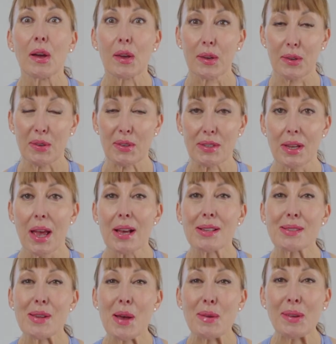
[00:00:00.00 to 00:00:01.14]
good.
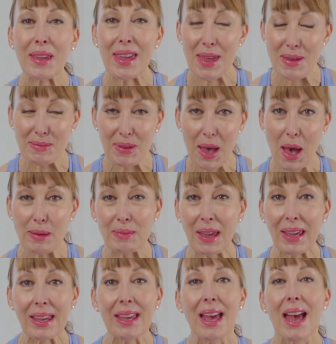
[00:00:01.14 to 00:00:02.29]
So keep
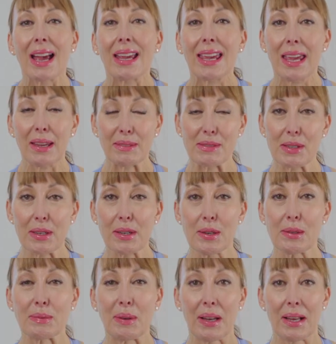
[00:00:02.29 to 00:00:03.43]
coming, keep doing
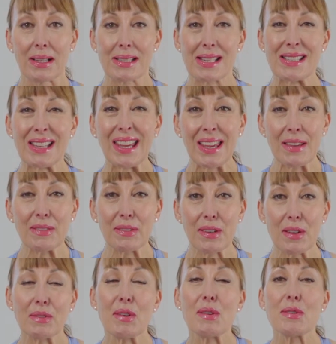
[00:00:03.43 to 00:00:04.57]
your Pilates. Even
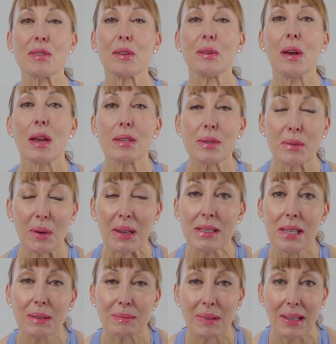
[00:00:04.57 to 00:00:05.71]
if you do
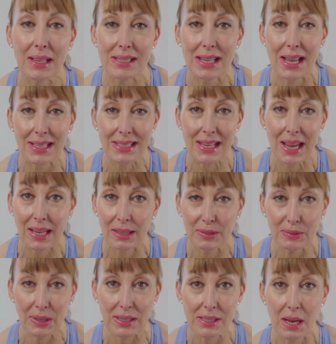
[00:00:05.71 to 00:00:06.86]
20 minutes a day,
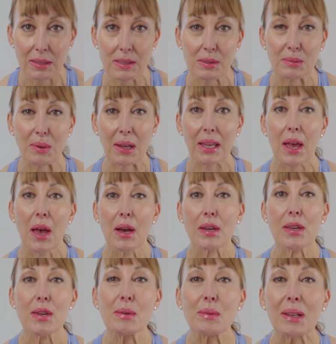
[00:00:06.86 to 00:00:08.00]
3 times a week,
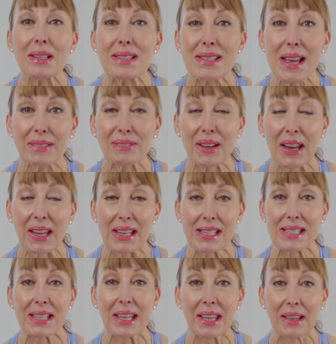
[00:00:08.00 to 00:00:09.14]
you will definitely
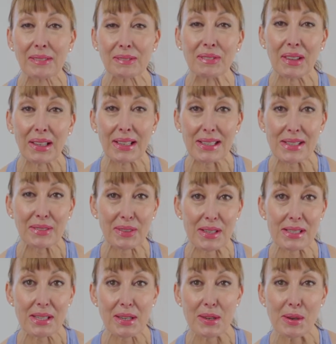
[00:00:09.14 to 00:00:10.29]
see and feel a
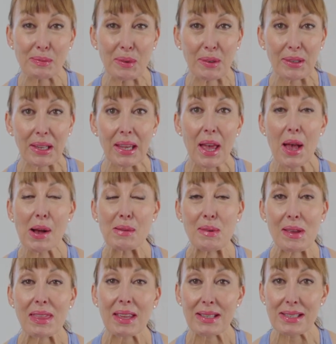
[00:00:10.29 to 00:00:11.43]
difference in your body
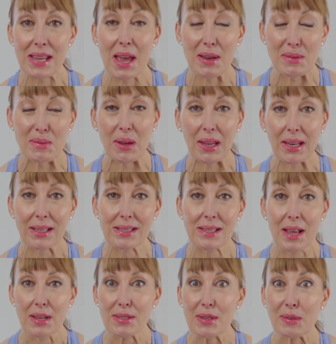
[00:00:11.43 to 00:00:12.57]
within 10 weeks.
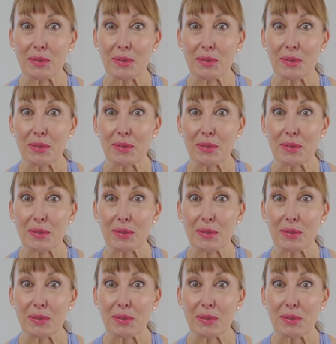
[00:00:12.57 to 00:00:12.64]
So